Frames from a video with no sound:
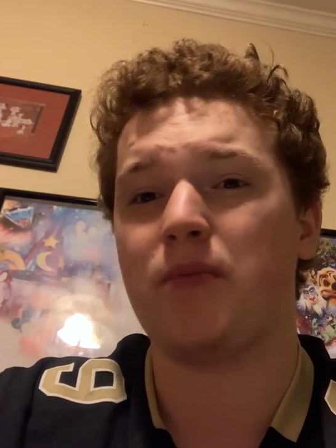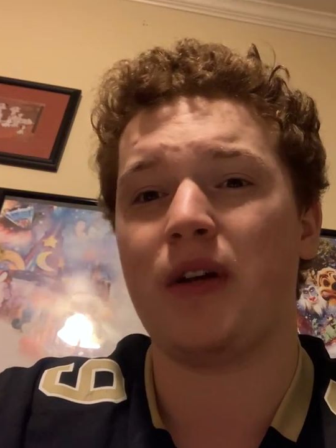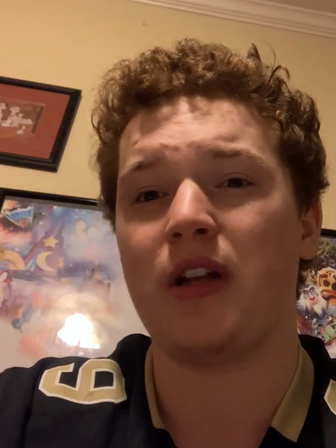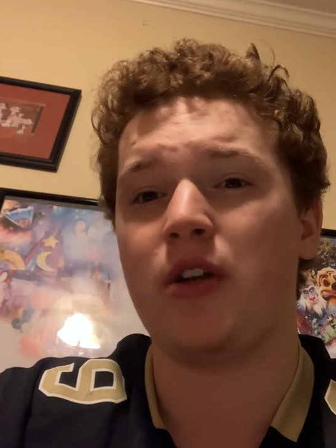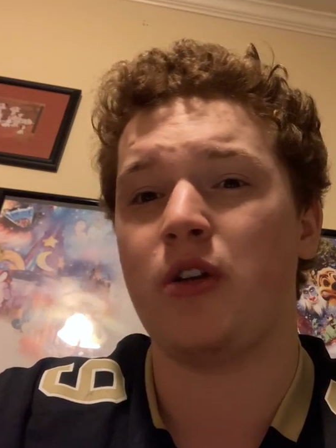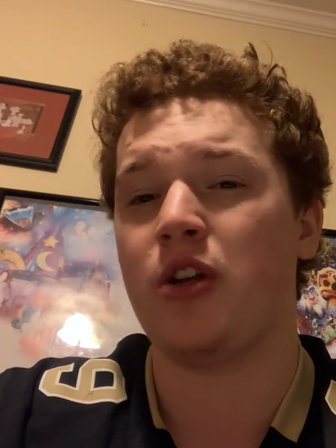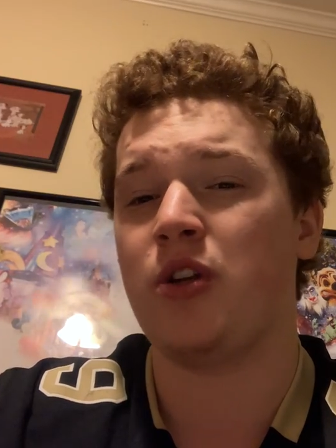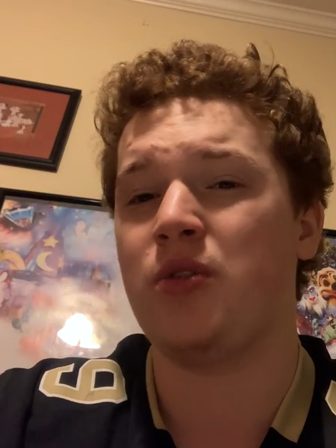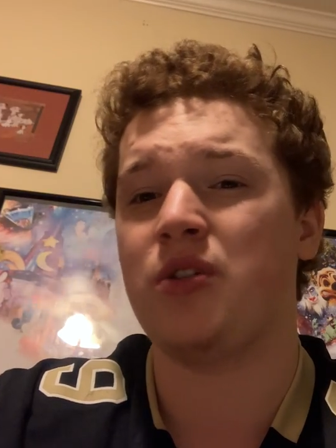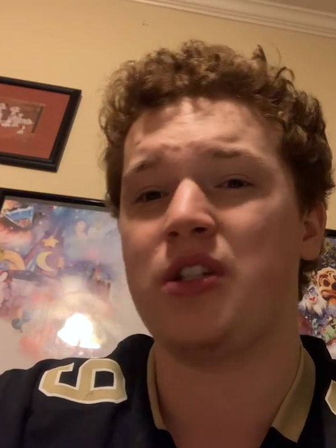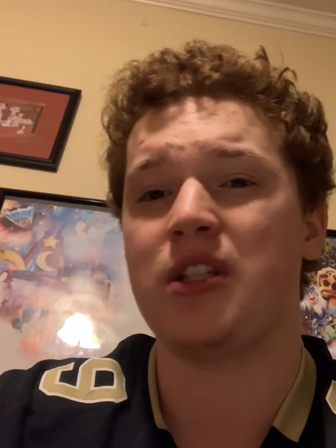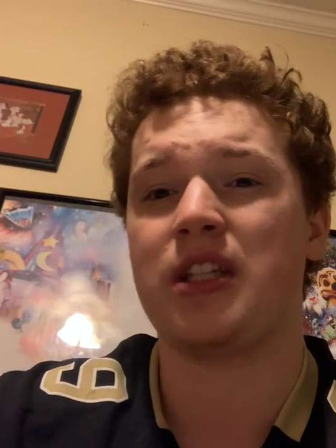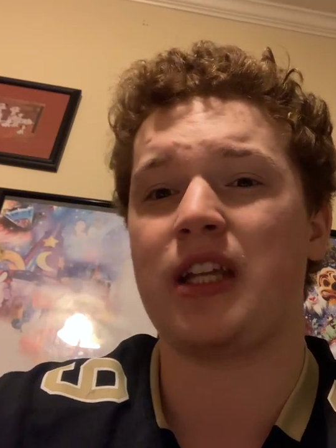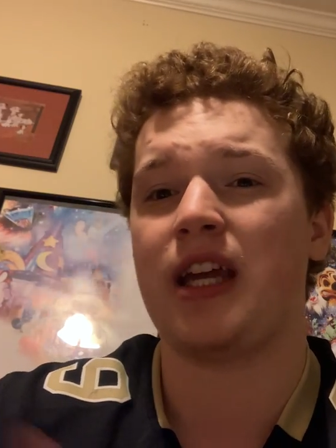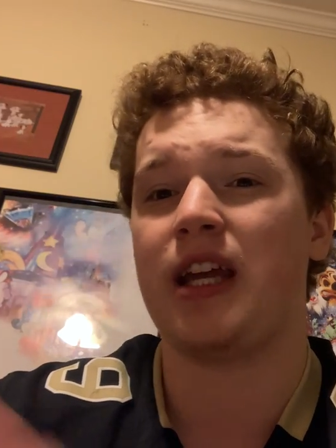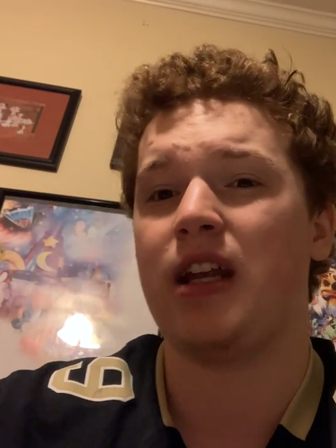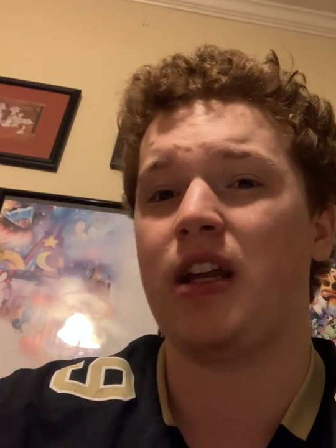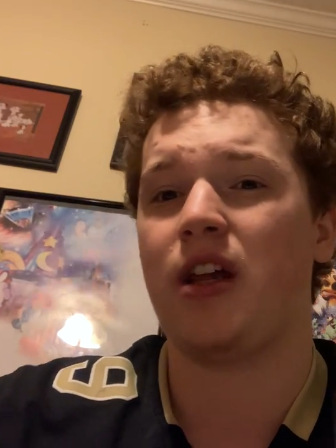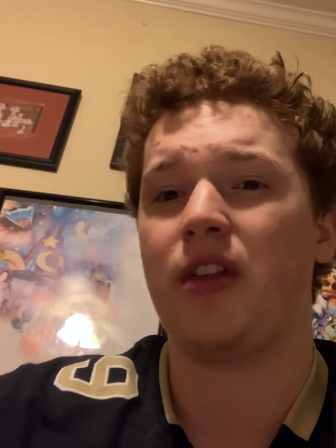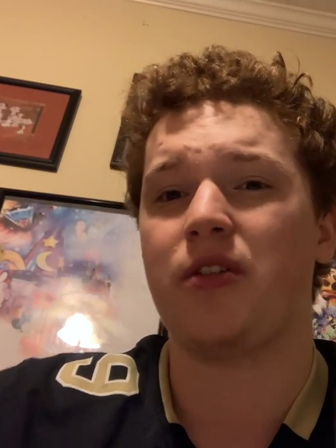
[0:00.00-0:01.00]
but who's to
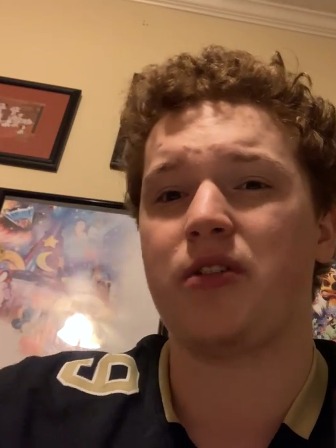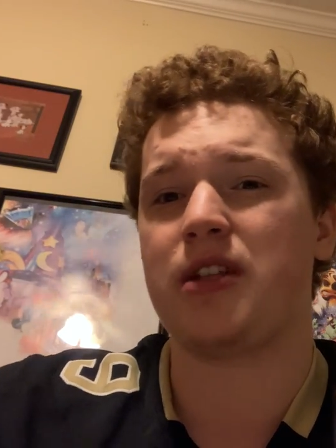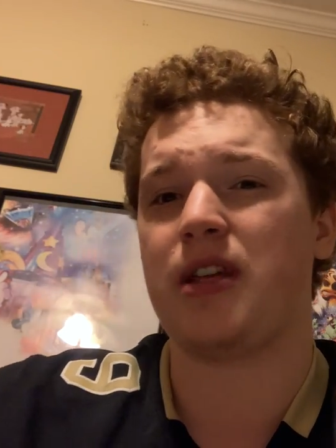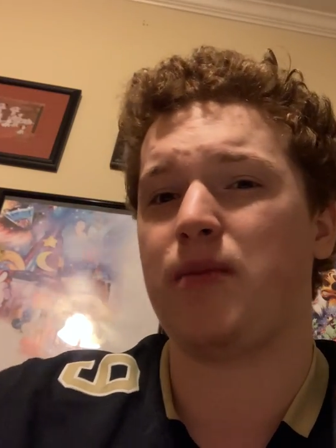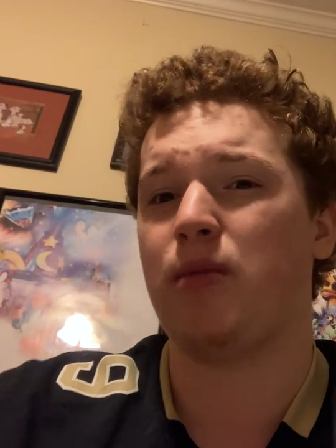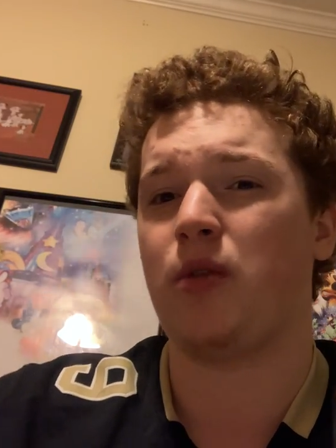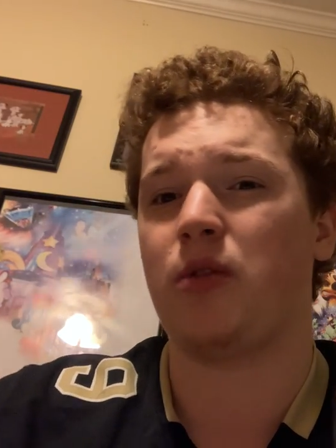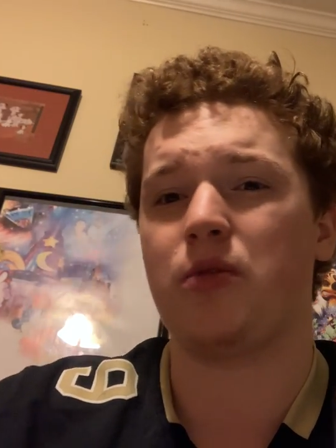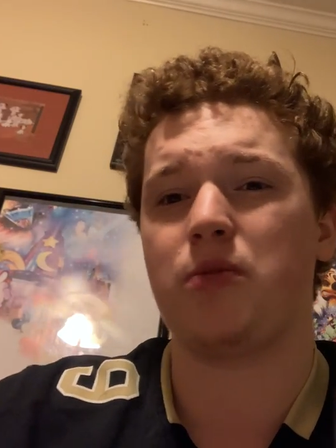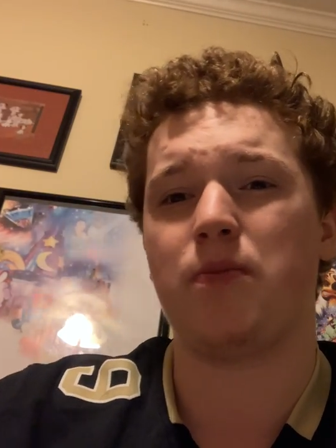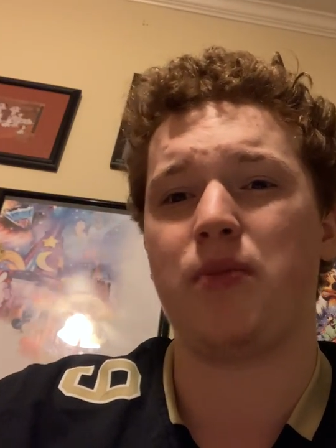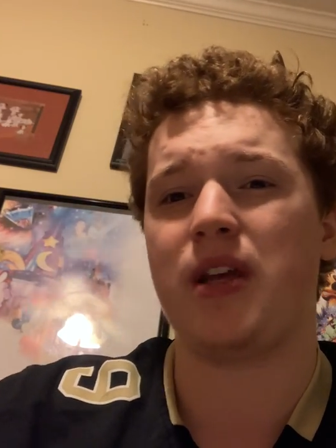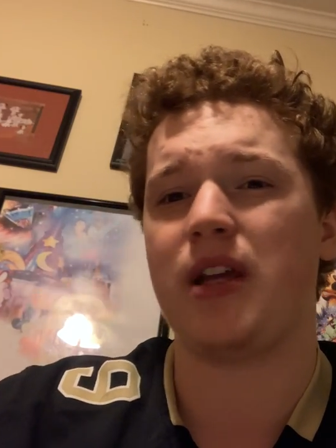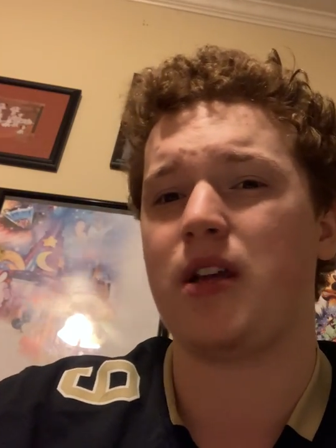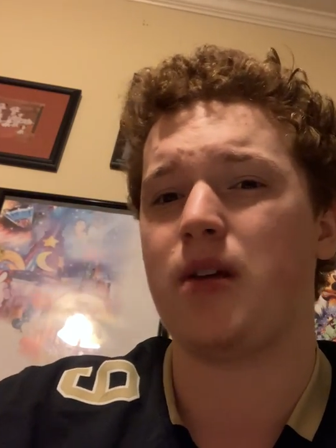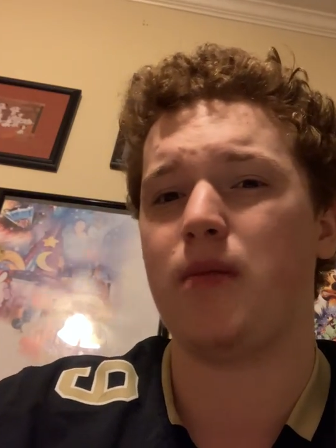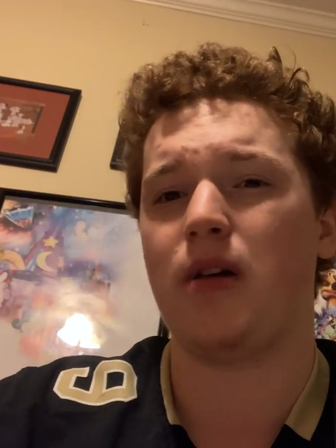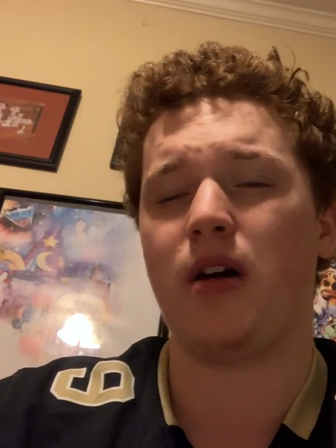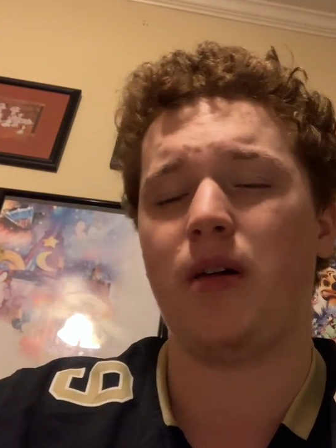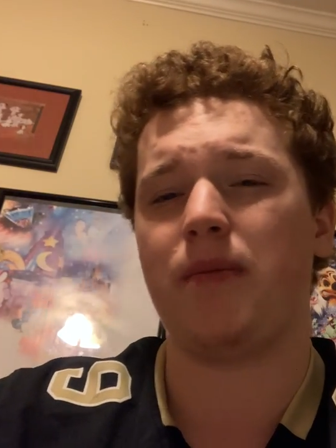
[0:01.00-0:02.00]
say another team won't
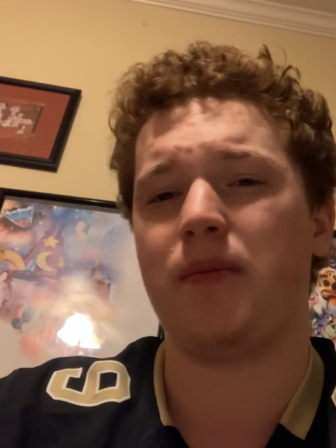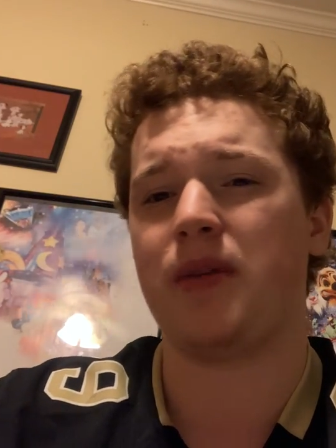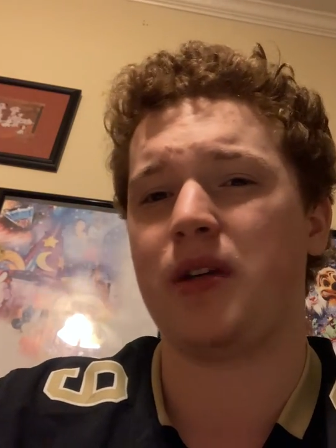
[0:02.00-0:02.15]
pick him up